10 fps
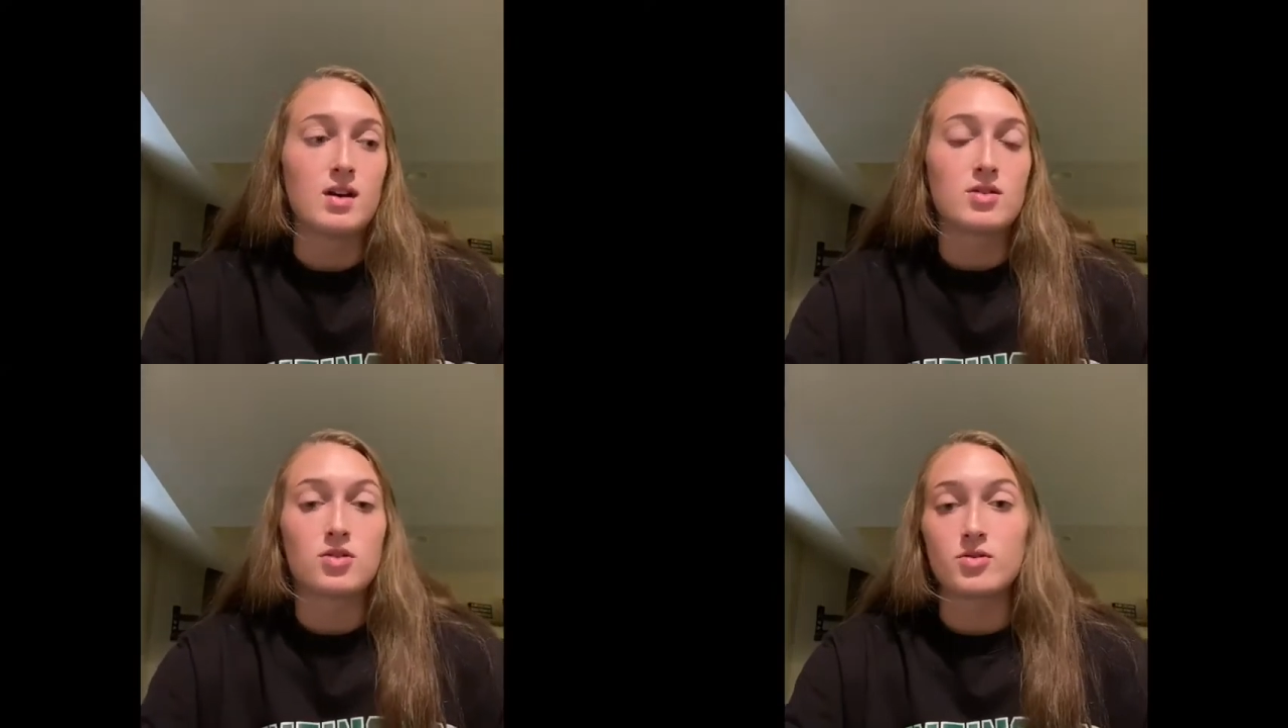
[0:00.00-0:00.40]

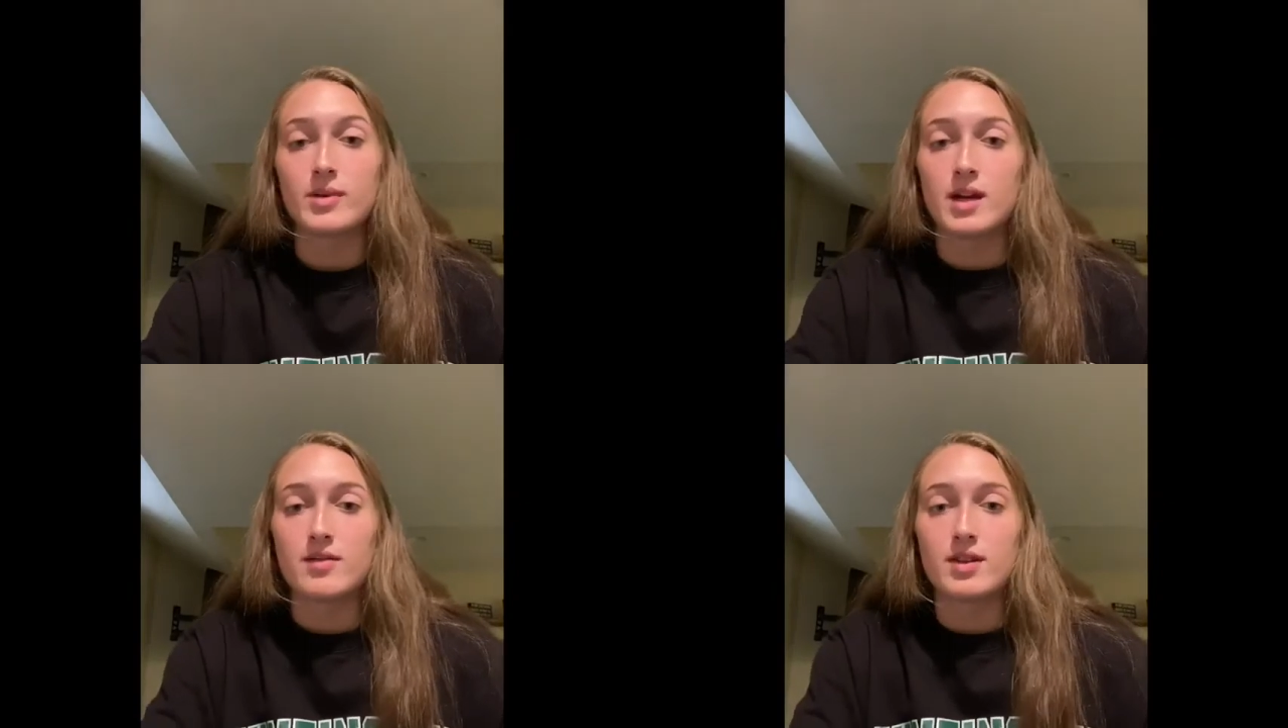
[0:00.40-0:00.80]
told
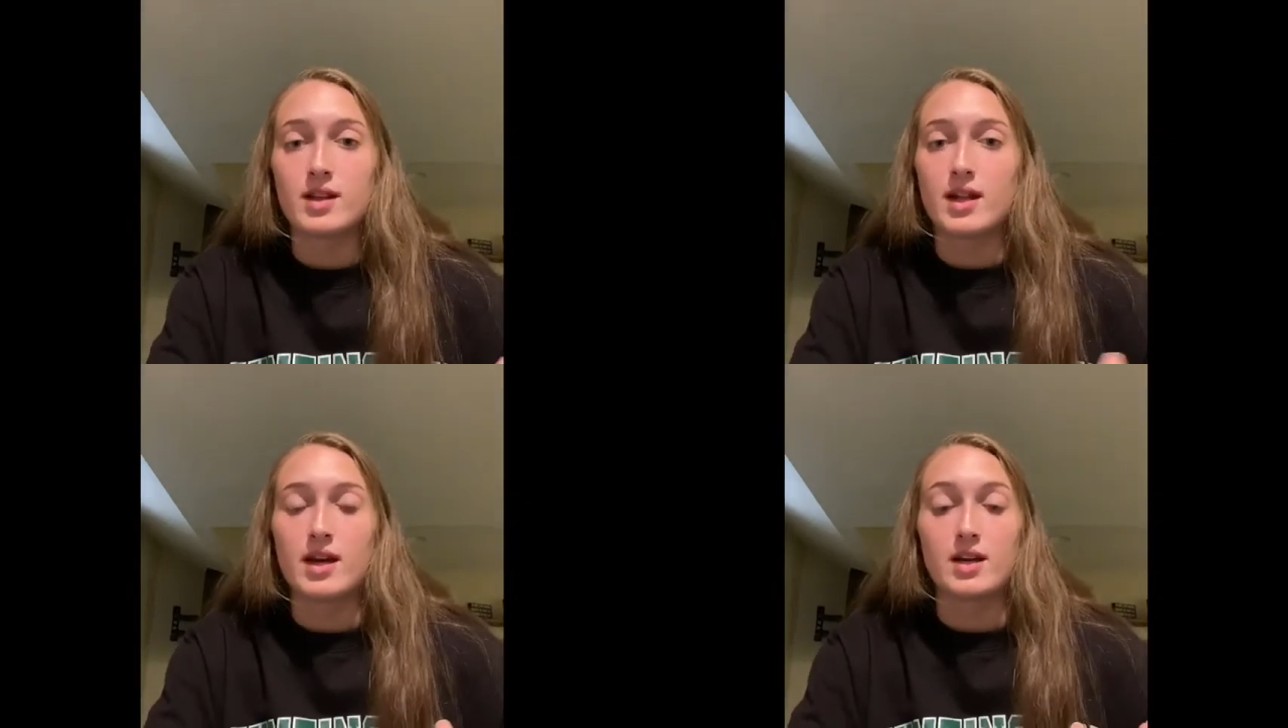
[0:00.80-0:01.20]
me everything
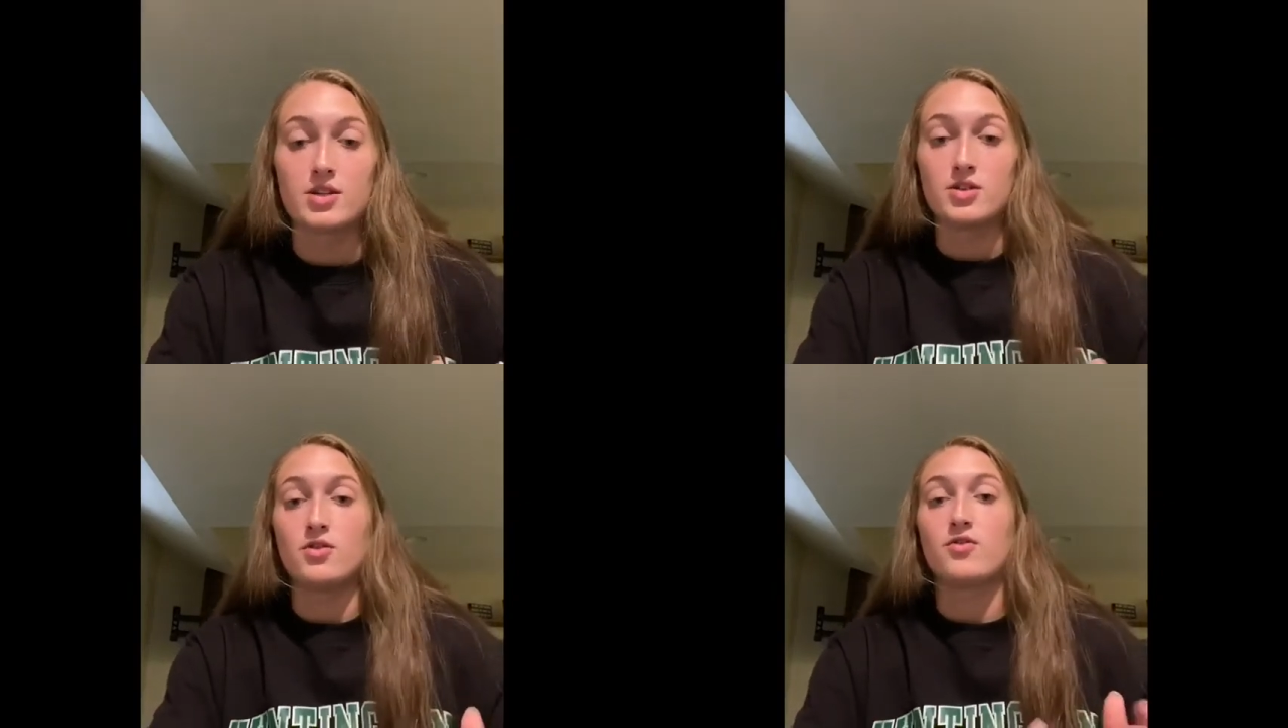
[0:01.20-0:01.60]
that I had to
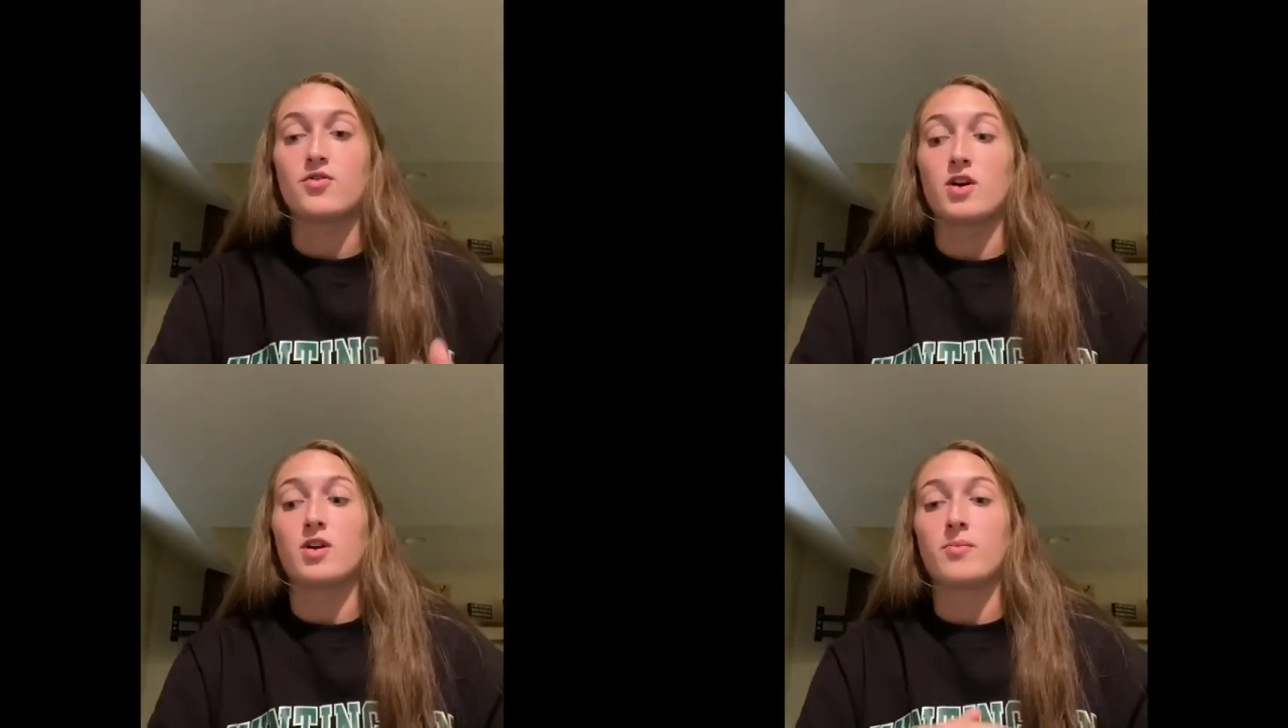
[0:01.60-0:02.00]
do
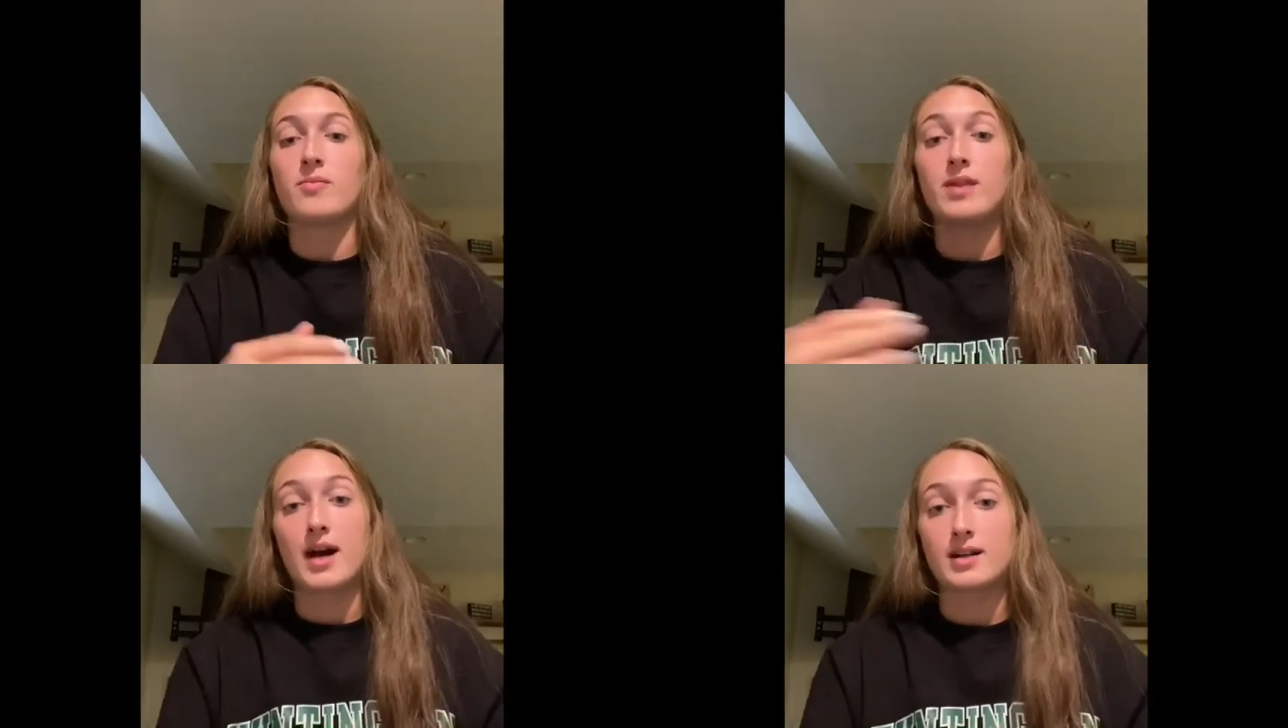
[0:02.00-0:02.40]

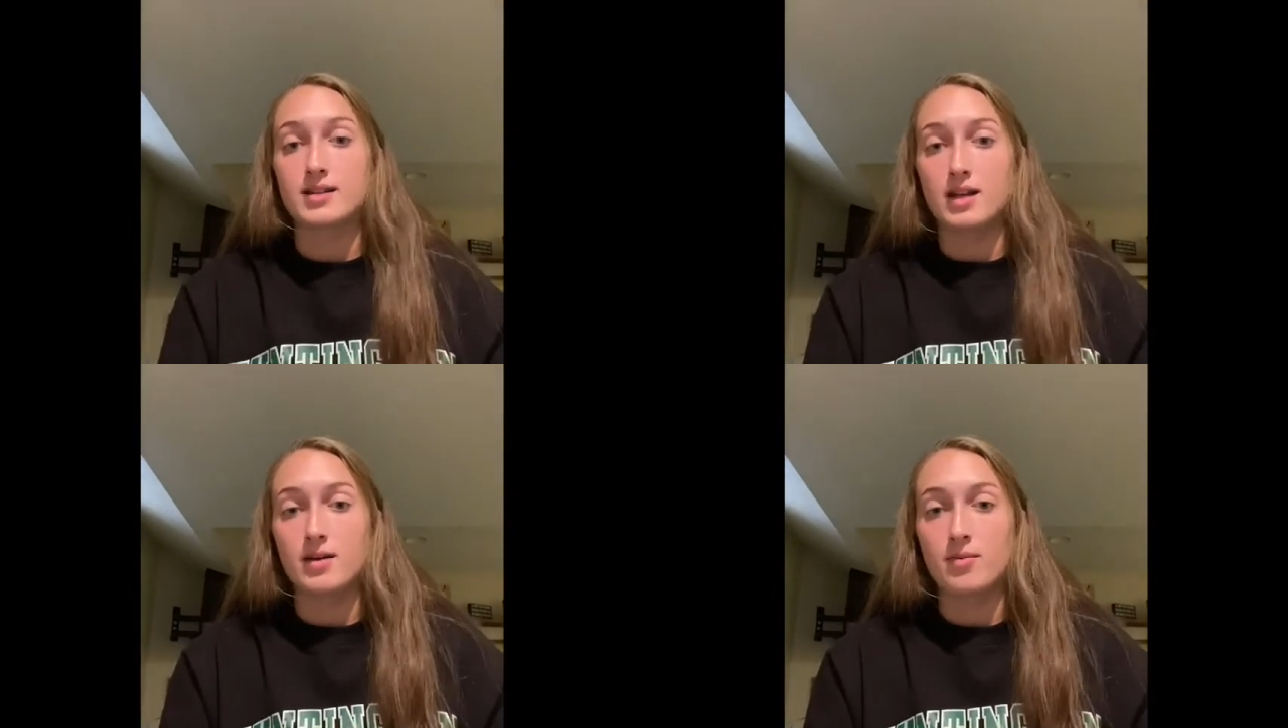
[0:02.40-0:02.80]
from that
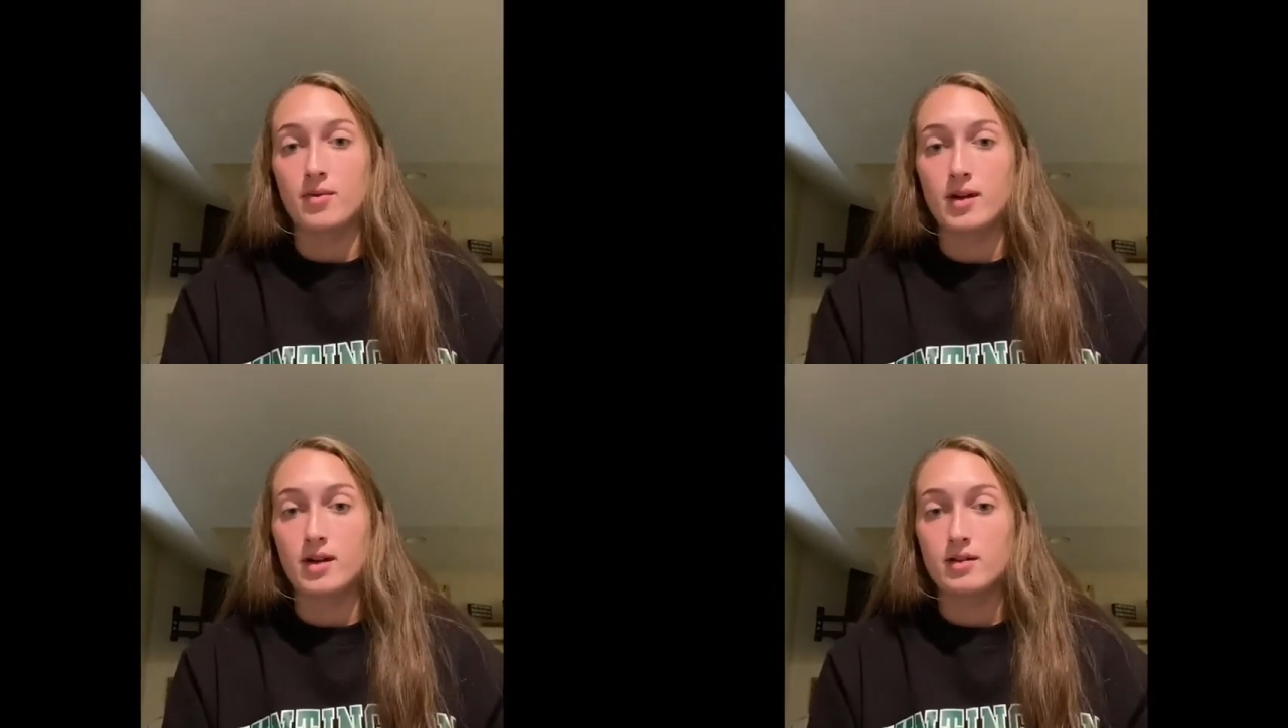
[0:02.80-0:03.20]

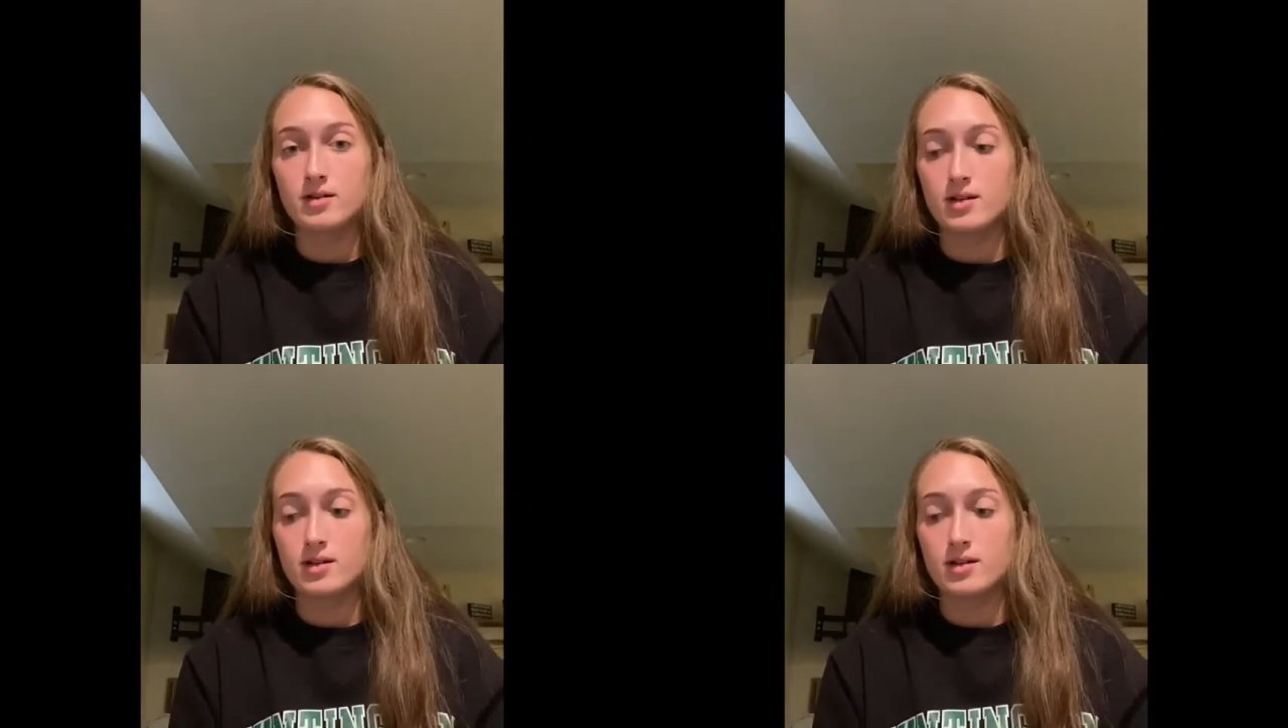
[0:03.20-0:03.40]
standpoint.